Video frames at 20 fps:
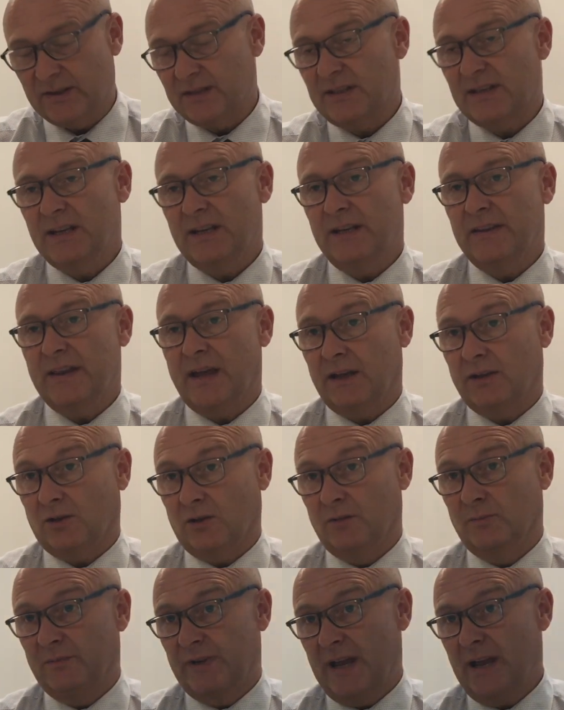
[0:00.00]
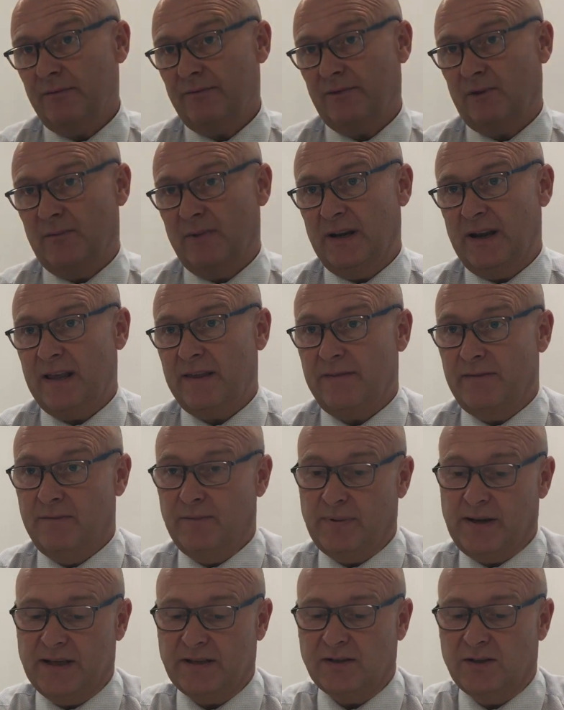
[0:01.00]
ceiling that had come down from the lath and
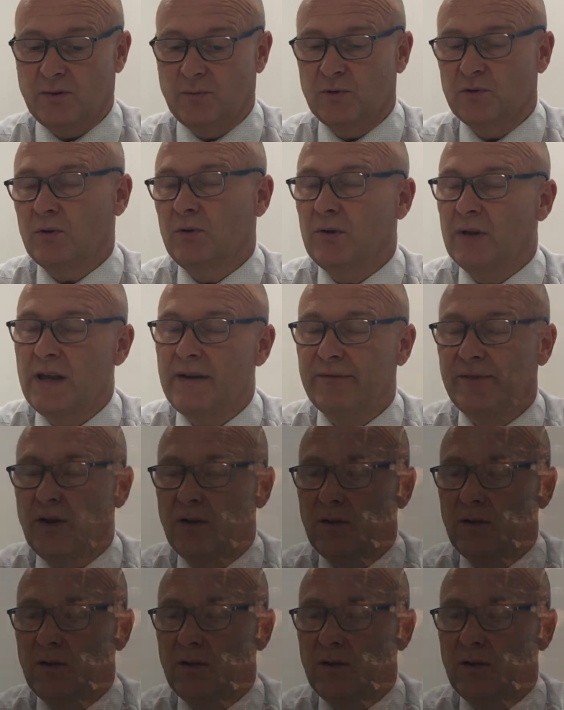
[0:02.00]
plaster was all left